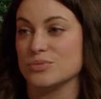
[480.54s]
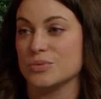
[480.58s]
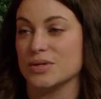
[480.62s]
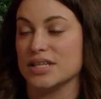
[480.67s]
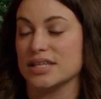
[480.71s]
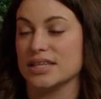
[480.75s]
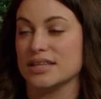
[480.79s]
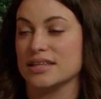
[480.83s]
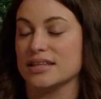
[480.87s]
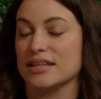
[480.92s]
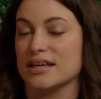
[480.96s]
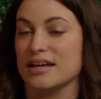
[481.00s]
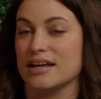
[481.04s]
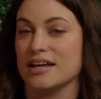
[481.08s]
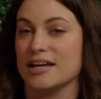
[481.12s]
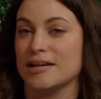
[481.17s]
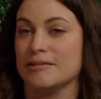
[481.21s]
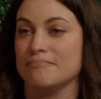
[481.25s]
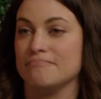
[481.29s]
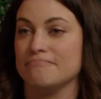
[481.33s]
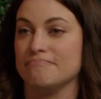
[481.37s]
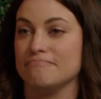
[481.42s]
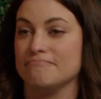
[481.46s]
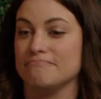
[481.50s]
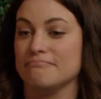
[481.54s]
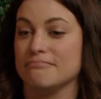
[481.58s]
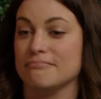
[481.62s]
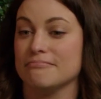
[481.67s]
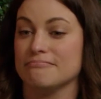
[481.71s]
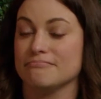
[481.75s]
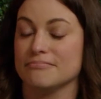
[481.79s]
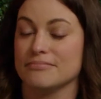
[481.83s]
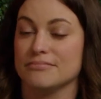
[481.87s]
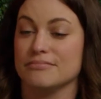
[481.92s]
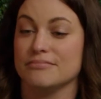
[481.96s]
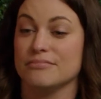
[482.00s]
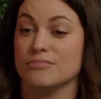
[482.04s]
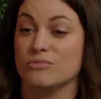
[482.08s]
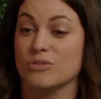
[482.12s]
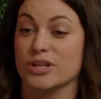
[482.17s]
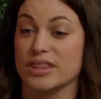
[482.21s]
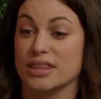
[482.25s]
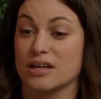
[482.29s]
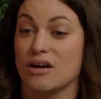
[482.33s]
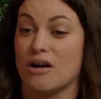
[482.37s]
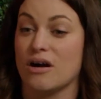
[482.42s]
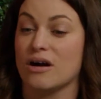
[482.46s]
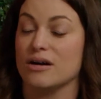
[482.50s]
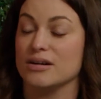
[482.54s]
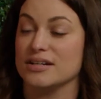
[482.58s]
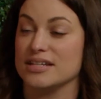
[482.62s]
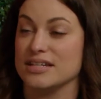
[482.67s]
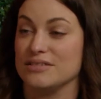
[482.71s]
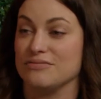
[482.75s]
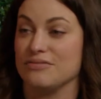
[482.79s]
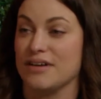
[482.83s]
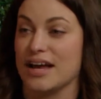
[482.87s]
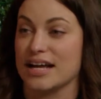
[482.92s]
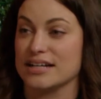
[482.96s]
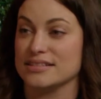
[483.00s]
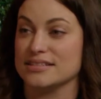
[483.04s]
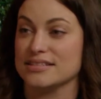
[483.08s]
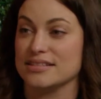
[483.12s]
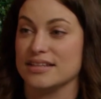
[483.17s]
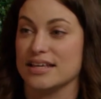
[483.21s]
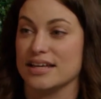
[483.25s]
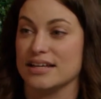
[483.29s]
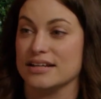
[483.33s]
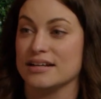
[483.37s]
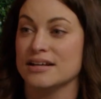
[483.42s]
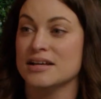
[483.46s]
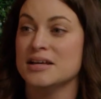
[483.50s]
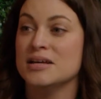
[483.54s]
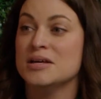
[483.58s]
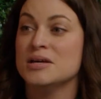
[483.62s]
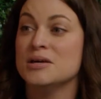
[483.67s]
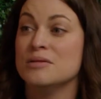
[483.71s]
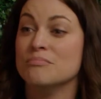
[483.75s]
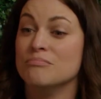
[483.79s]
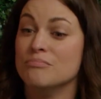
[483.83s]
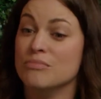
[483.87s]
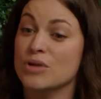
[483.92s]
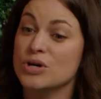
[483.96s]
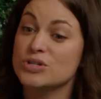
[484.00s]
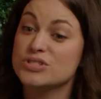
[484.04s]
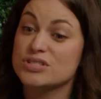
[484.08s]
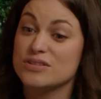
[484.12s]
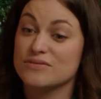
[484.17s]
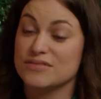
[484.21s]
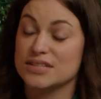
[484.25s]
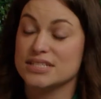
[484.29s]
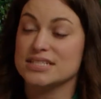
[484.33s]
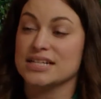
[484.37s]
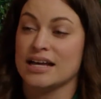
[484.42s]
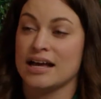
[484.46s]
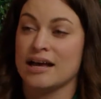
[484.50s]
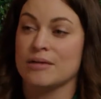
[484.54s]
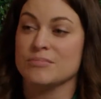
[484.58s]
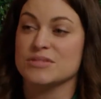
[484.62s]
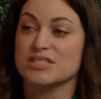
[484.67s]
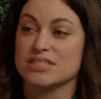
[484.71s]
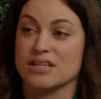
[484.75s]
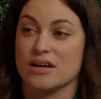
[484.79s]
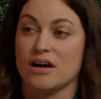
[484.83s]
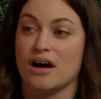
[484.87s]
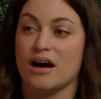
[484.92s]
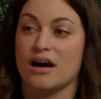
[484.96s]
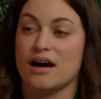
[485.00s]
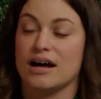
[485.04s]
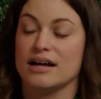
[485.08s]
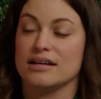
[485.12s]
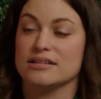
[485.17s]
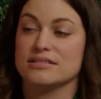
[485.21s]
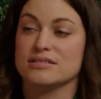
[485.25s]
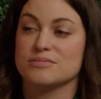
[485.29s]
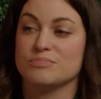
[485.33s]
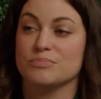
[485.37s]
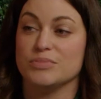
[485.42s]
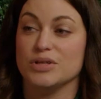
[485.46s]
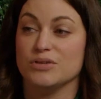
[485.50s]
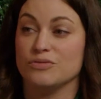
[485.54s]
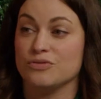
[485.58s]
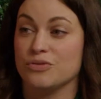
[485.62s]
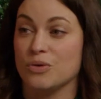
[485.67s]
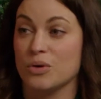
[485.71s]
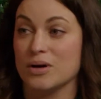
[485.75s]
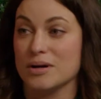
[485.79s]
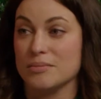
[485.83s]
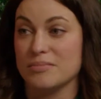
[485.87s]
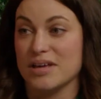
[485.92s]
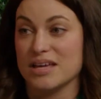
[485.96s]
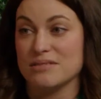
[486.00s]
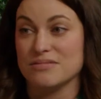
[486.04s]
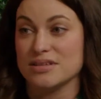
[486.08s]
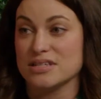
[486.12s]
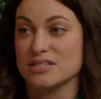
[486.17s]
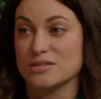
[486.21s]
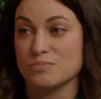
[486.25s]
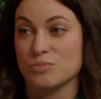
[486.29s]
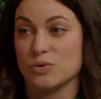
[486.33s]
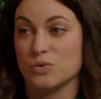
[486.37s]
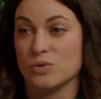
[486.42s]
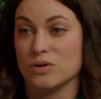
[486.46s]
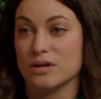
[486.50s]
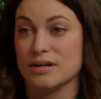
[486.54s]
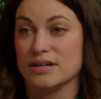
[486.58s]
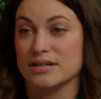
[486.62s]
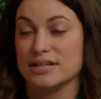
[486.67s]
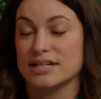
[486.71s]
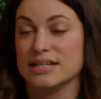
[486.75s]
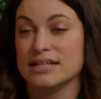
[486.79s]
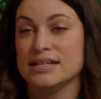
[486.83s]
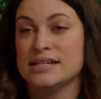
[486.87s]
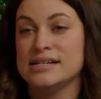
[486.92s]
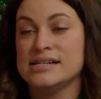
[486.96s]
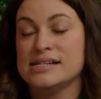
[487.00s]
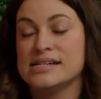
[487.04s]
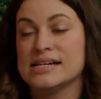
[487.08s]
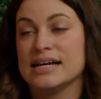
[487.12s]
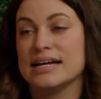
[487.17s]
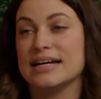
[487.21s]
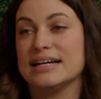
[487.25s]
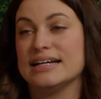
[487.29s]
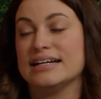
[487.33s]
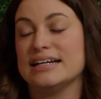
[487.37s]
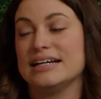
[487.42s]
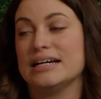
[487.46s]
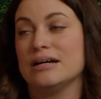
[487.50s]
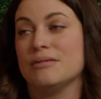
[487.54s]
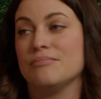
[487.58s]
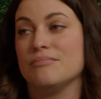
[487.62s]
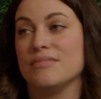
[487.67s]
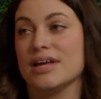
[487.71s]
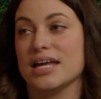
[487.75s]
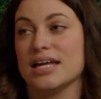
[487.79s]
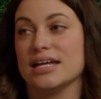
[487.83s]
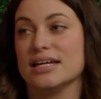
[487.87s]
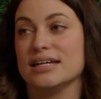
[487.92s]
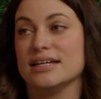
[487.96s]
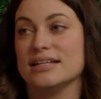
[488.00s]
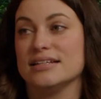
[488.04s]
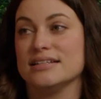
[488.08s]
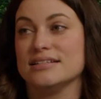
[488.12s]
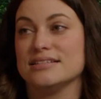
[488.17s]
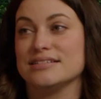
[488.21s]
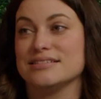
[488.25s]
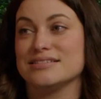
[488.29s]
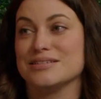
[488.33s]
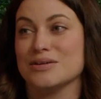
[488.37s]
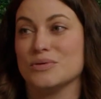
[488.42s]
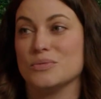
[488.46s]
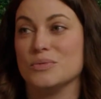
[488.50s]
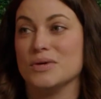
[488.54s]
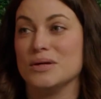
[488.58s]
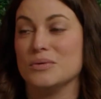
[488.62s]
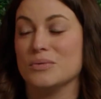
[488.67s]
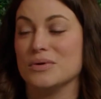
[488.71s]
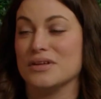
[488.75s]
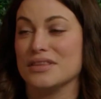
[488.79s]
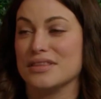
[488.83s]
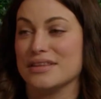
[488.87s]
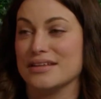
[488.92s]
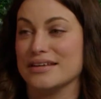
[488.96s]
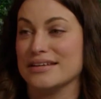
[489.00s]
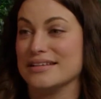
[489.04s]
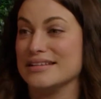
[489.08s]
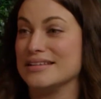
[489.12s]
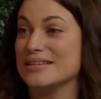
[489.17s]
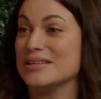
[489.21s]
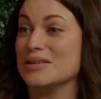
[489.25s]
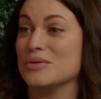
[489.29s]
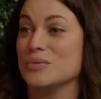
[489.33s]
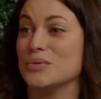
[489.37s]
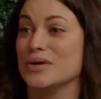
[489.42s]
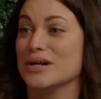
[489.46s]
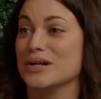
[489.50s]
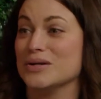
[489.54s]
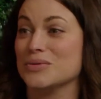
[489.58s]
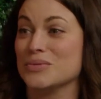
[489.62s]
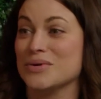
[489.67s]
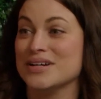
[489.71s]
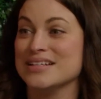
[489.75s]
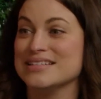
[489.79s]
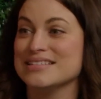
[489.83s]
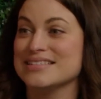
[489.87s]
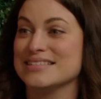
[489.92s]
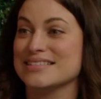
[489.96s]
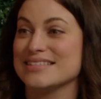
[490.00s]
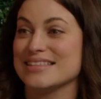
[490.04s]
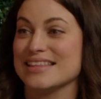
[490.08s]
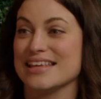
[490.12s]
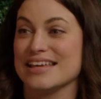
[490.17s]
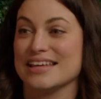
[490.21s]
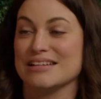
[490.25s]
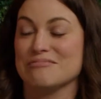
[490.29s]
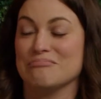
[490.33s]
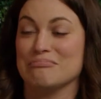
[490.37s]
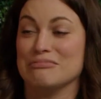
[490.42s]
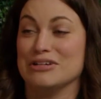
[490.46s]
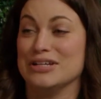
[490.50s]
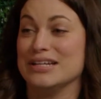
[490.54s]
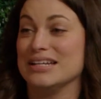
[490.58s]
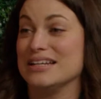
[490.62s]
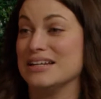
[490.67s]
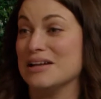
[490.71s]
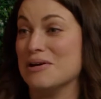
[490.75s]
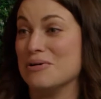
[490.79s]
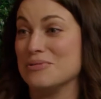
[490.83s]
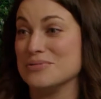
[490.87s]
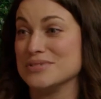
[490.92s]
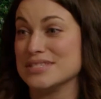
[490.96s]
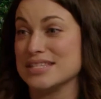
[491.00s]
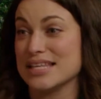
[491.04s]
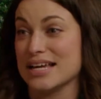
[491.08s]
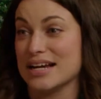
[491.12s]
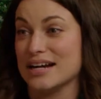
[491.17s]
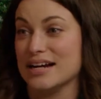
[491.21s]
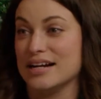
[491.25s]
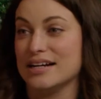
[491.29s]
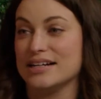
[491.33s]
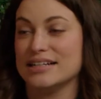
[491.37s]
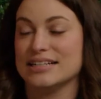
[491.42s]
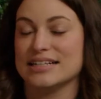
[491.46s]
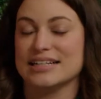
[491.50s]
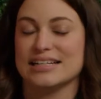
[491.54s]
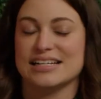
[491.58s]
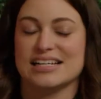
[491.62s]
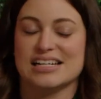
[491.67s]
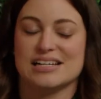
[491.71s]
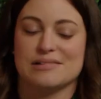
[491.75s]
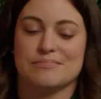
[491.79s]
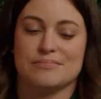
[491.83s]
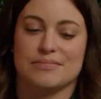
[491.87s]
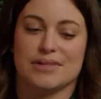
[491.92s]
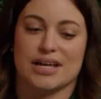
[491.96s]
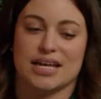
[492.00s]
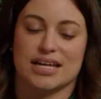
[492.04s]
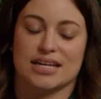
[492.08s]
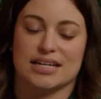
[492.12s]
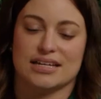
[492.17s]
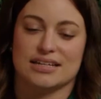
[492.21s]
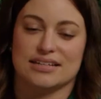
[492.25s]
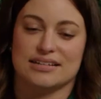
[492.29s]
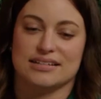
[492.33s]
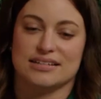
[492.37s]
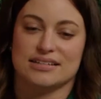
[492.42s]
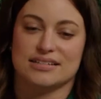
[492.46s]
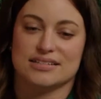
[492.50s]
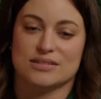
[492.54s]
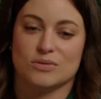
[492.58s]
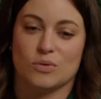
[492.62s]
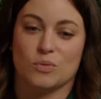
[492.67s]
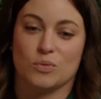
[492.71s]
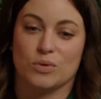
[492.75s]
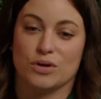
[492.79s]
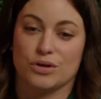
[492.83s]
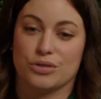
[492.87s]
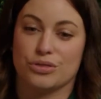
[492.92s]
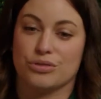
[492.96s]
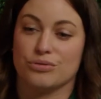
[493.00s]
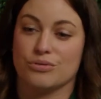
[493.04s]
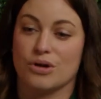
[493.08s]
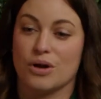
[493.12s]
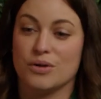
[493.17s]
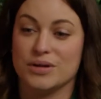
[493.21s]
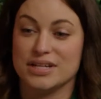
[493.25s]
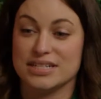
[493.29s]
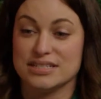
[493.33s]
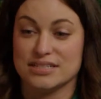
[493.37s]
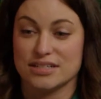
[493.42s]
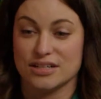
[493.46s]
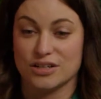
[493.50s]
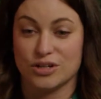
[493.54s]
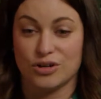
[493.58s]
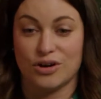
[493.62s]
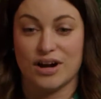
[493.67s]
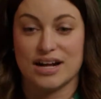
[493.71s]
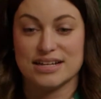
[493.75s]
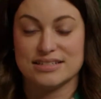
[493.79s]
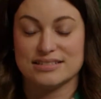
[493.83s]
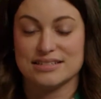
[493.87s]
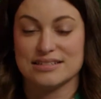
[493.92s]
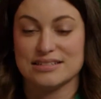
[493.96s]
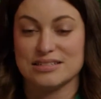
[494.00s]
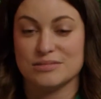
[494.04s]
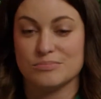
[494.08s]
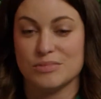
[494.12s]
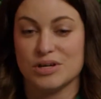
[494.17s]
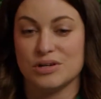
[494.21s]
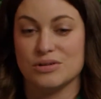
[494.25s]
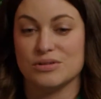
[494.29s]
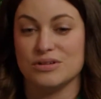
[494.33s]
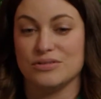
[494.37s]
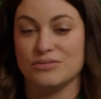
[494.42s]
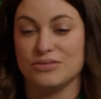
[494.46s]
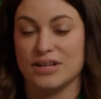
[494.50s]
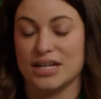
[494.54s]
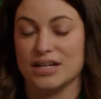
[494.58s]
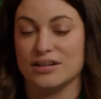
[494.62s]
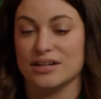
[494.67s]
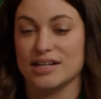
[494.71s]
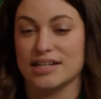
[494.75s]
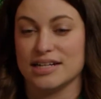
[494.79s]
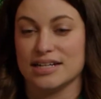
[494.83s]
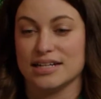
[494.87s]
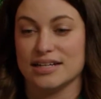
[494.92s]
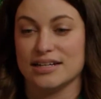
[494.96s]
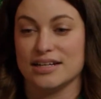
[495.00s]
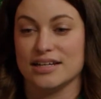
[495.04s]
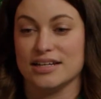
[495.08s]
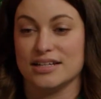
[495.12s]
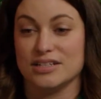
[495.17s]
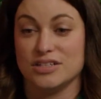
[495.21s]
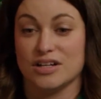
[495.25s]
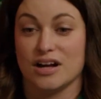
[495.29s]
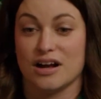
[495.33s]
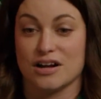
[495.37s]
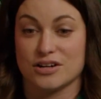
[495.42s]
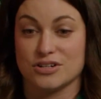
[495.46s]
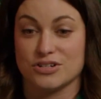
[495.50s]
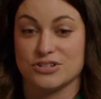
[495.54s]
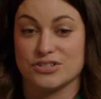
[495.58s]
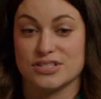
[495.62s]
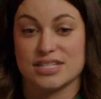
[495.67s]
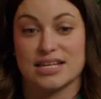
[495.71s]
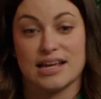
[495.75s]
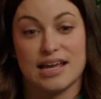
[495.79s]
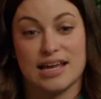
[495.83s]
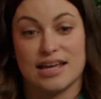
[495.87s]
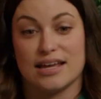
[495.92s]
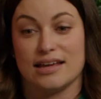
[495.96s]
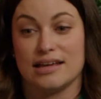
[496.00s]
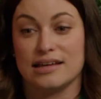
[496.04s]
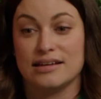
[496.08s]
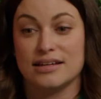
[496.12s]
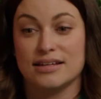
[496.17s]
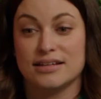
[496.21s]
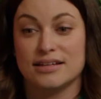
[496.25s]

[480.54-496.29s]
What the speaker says: with a heart defect that most of the time is caught before a baby is born. And so we were the weird ones that we didn't know was there, and were thrown into crisis mode of hearing a doctor say,